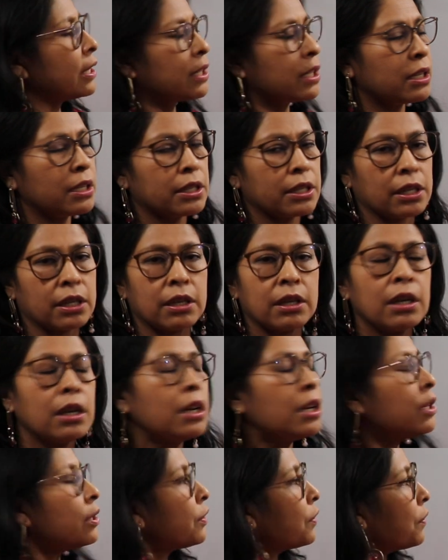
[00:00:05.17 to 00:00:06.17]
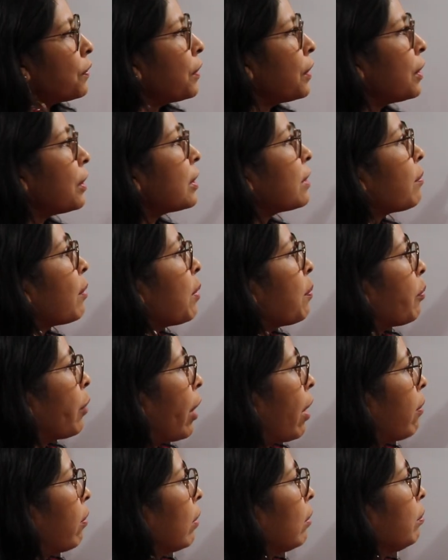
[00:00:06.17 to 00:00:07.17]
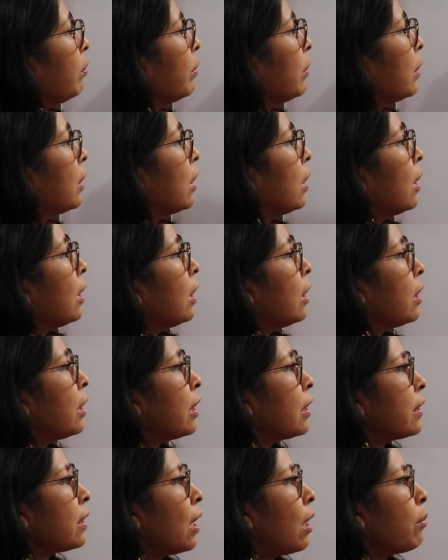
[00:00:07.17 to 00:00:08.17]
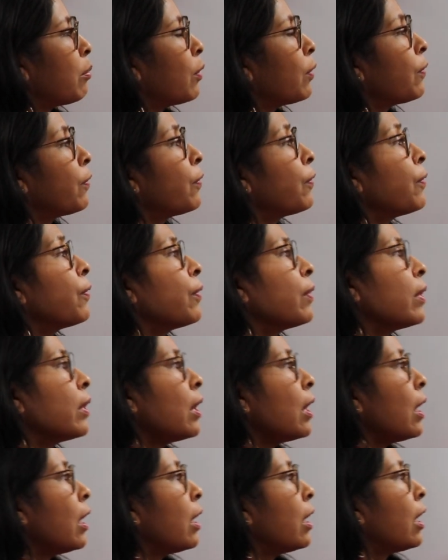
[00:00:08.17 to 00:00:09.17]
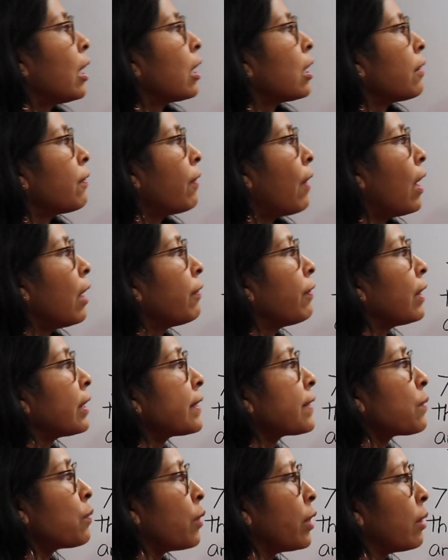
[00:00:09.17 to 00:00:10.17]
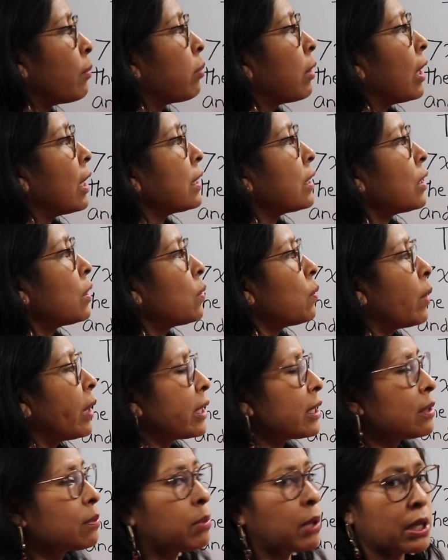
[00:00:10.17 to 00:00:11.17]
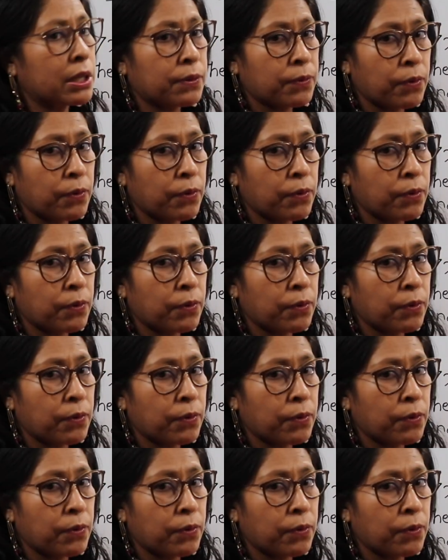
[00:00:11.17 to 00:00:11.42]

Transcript: SAT. So here's my problem. The sum of negative 5x squared plus 2x plus